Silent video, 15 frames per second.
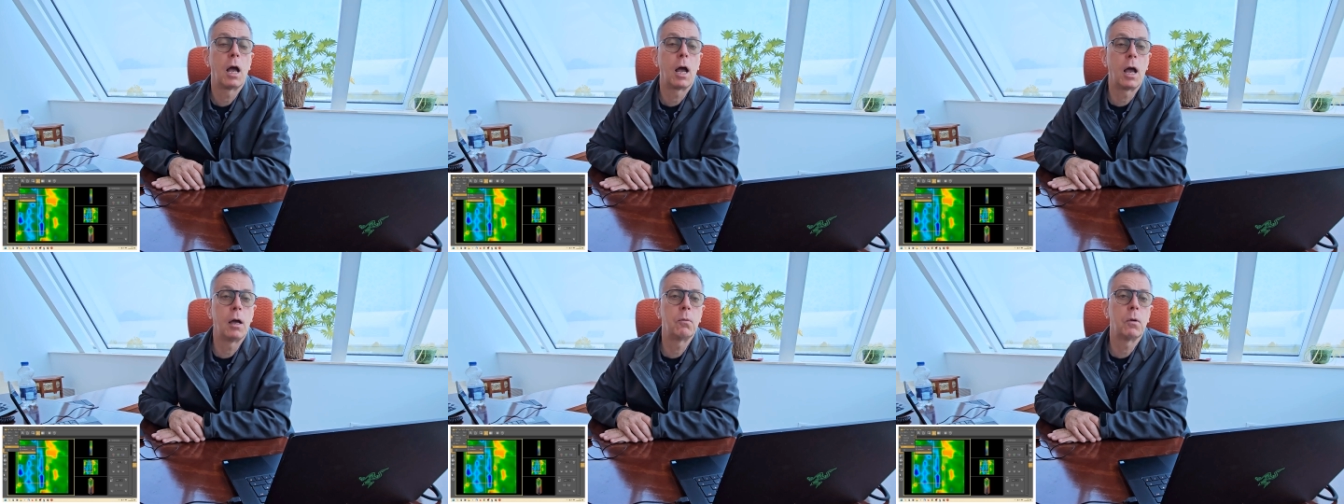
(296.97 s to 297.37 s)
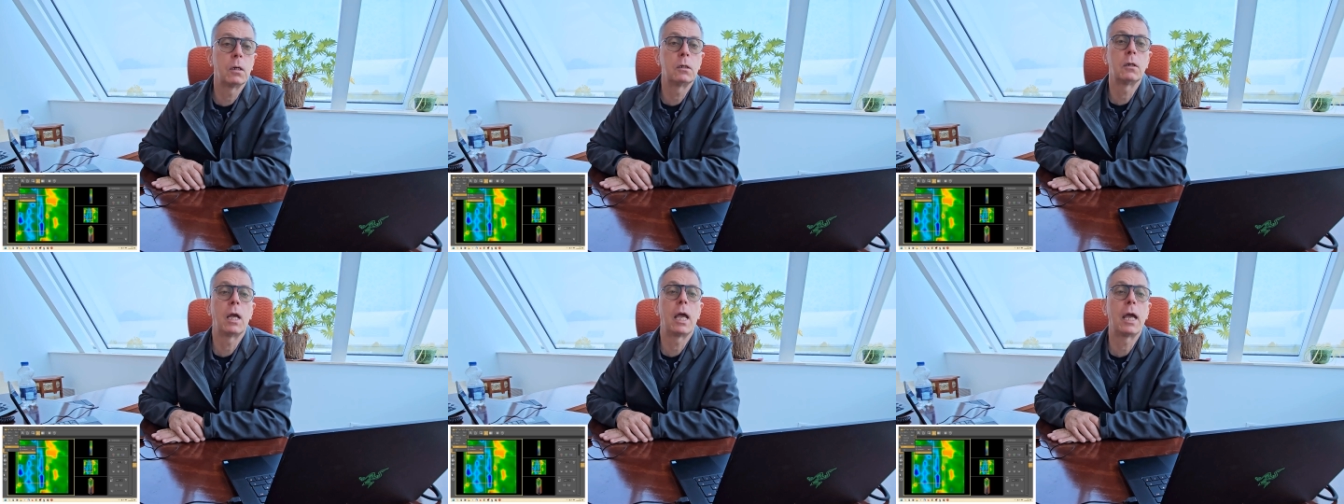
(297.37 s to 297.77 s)
I
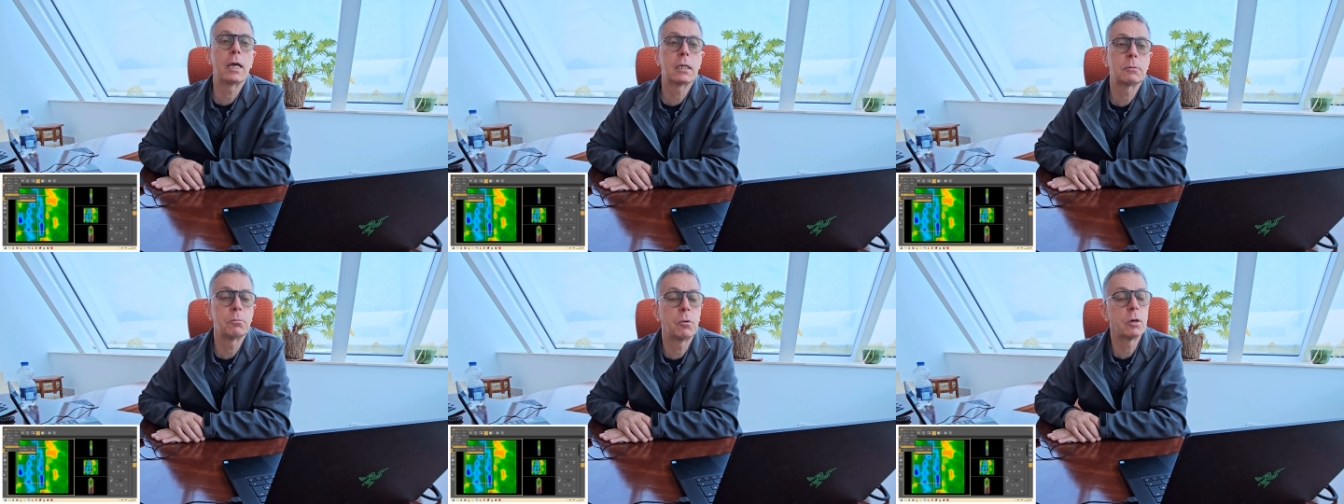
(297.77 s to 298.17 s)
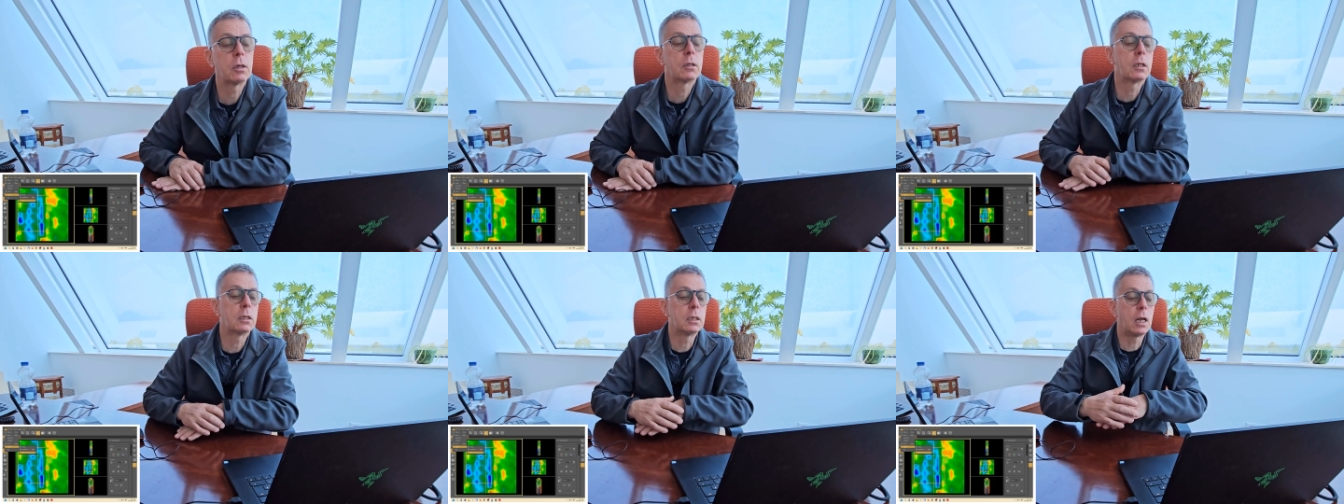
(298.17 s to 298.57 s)
want to
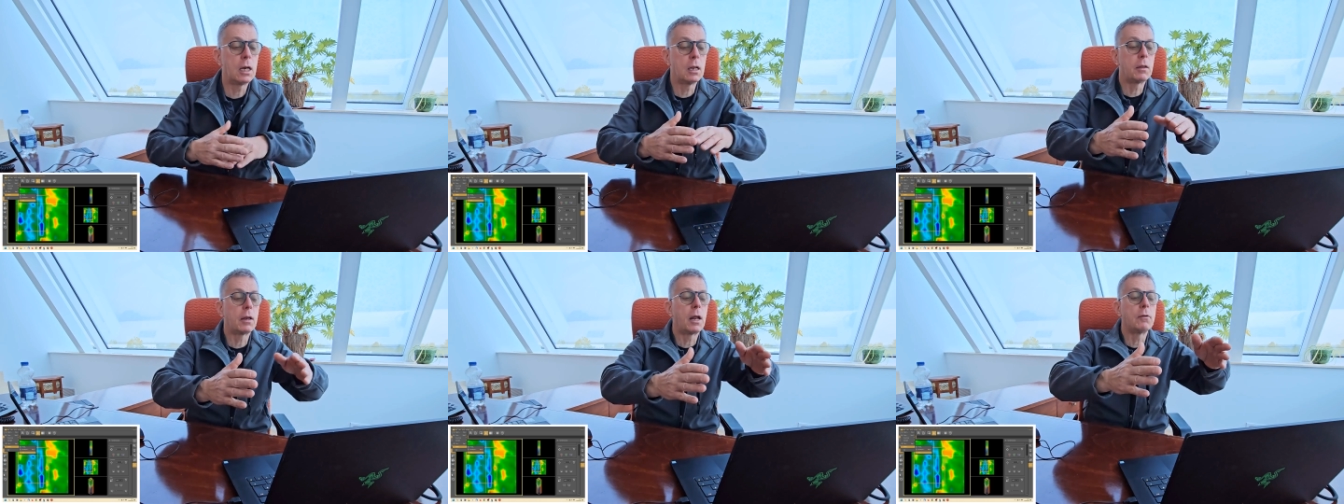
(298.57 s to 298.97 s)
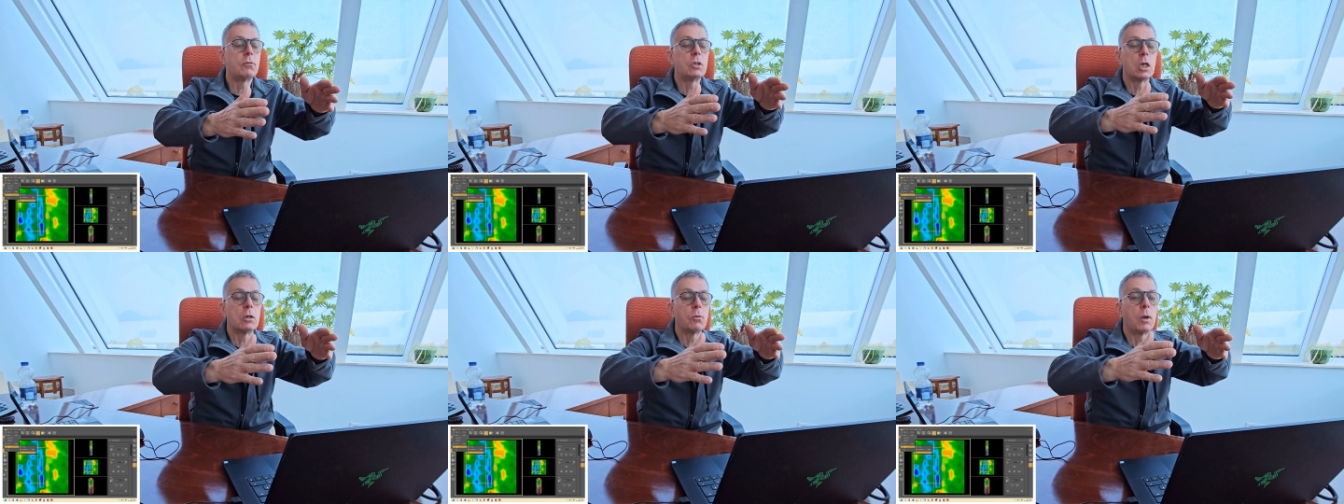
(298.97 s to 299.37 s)
export the data that I've
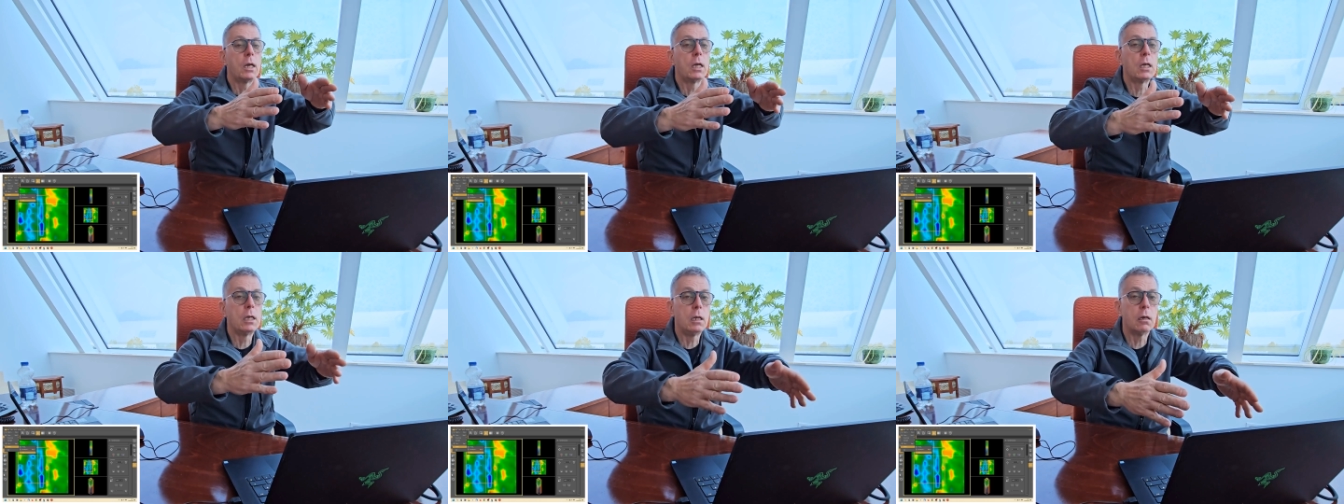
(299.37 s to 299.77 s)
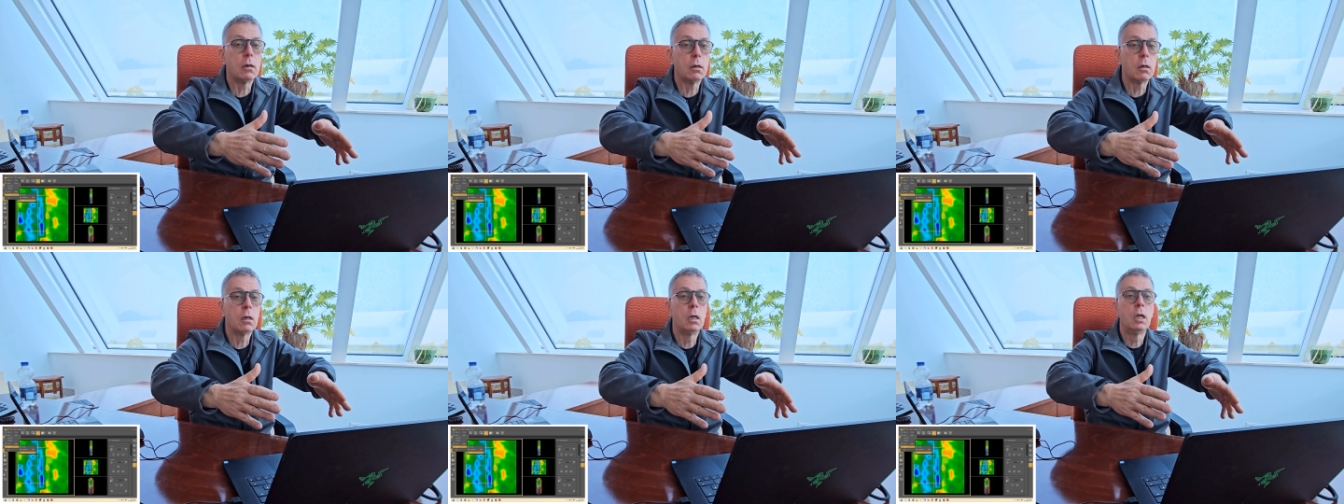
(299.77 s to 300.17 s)
generated
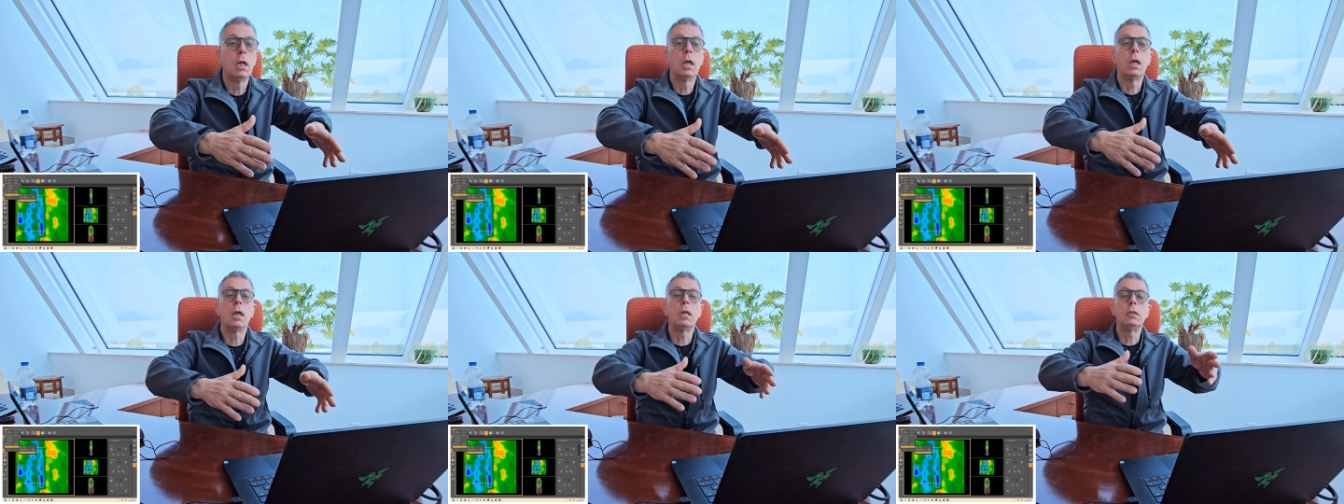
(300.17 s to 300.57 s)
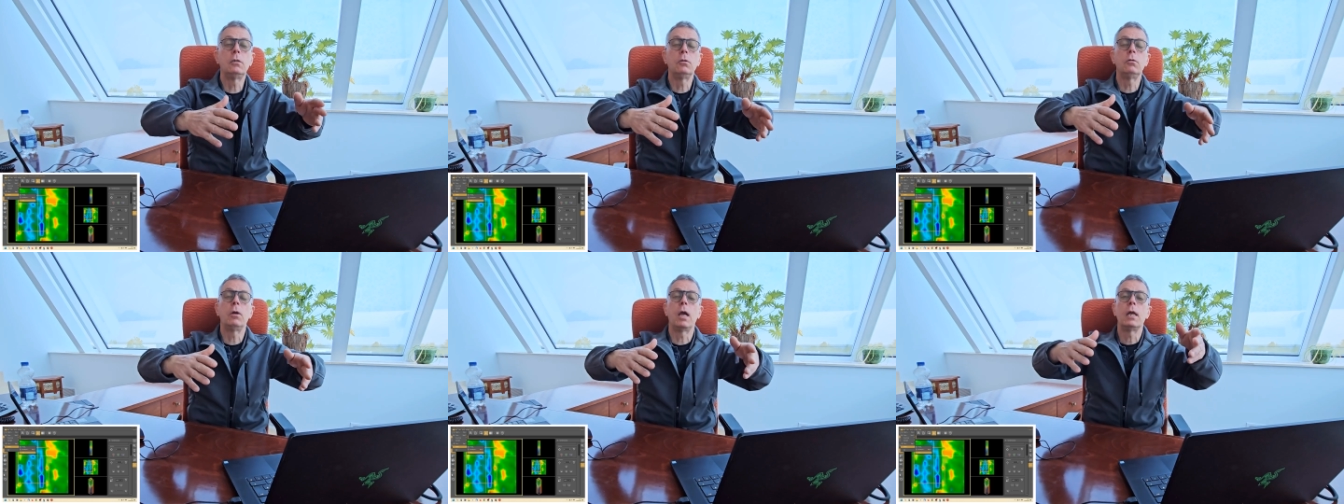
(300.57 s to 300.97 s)
here
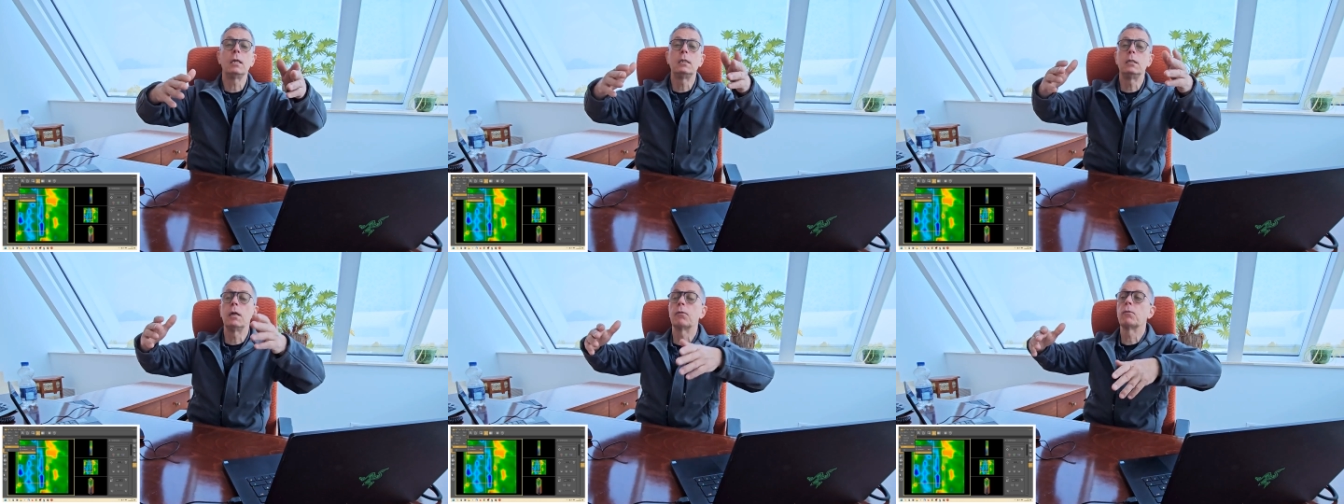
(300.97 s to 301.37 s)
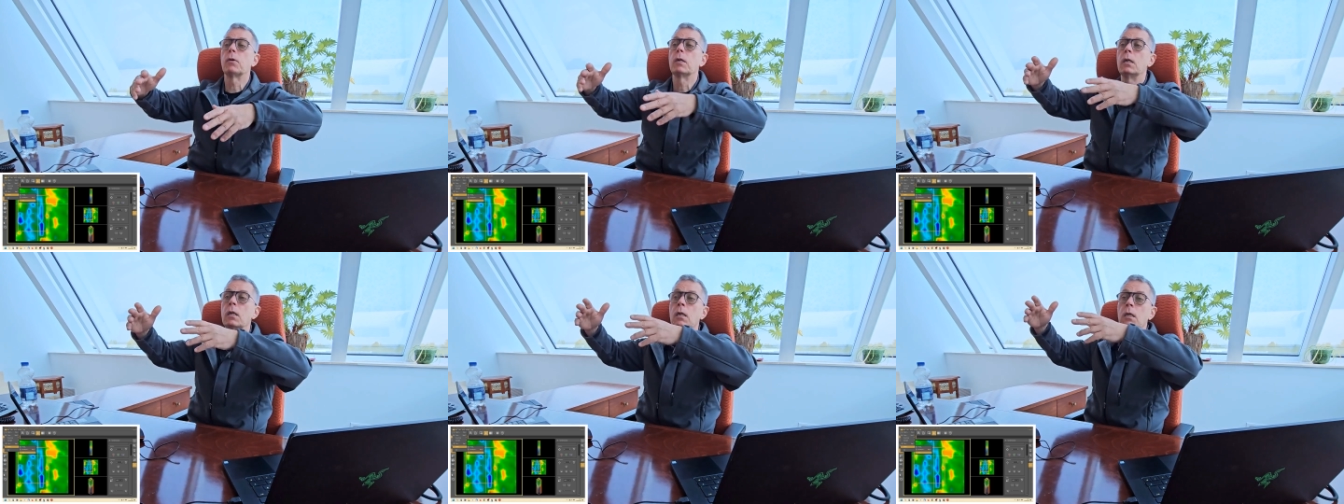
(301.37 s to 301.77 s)
into a different